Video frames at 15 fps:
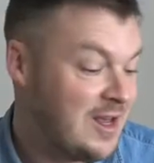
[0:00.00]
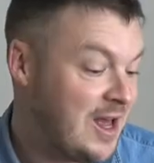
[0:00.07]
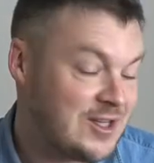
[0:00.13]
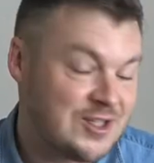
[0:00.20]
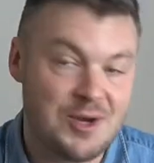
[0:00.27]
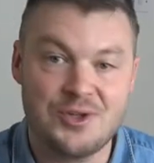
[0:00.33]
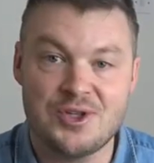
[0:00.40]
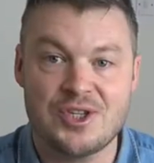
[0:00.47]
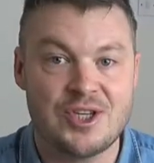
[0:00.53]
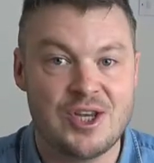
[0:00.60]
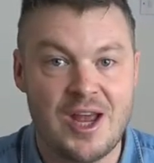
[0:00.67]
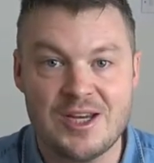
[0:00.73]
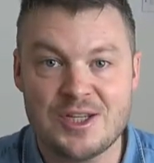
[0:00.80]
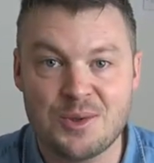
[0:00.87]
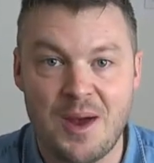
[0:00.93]
And so it's just a
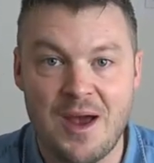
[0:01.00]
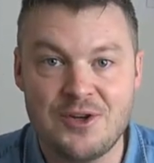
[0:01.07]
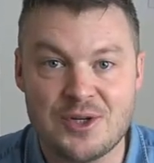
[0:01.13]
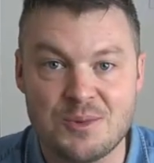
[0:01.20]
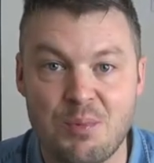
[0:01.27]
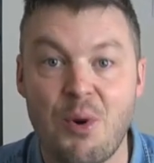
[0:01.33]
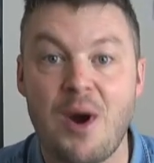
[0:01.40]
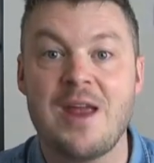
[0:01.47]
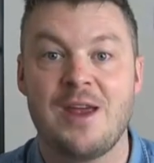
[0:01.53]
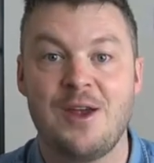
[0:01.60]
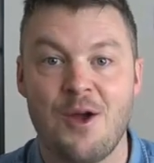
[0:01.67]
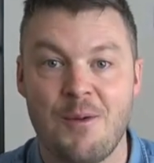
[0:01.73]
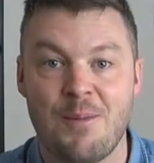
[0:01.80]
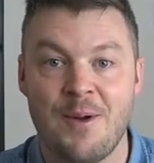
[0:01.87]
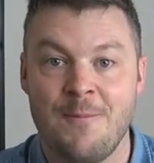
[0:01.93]
nice way of just
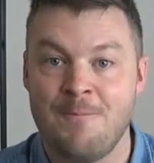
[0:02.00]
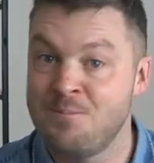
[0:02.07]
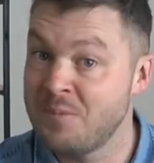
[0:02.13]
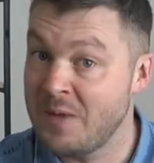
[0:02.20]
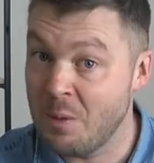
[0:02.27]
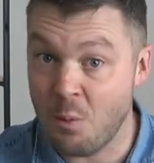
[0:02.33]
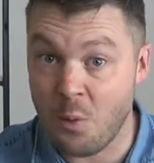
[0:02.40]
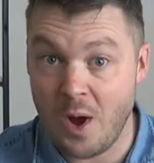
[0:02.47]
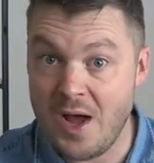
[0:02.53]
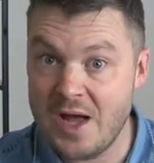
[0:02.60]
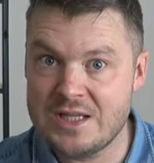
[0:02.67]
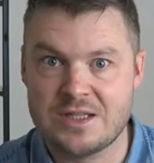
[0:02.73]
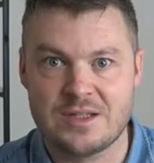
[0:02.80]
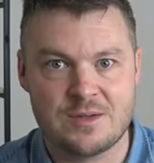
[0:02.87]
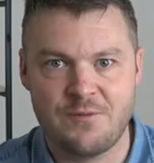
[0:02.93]
breaking up
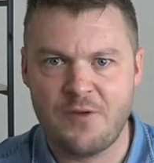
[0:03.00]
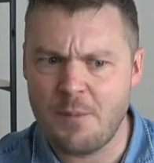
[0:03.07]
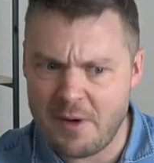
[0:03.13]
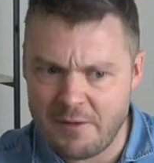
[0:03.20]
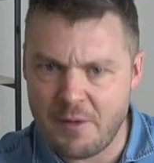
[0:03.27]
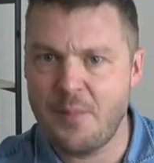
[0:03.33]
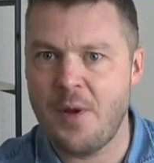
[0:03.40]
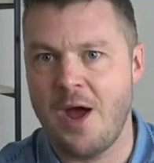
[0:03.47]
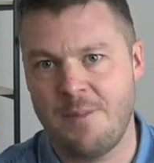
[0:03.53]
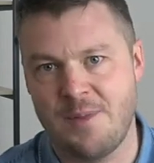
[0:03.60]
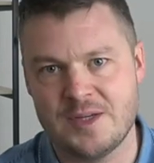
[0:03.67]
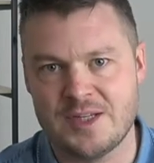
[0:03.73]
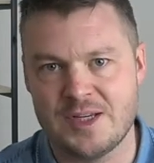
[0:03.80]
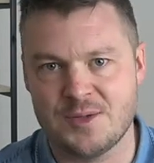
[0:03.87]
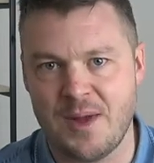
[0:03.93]
words for a bit of a
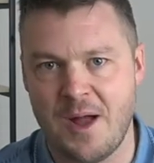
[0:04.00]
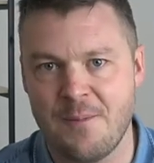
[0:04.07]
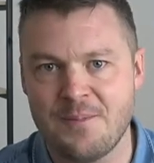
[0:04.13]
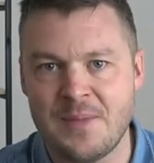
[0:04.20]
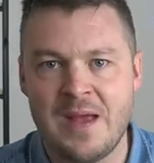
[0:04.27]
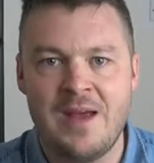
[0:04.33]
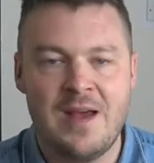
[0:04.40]
purpose as well.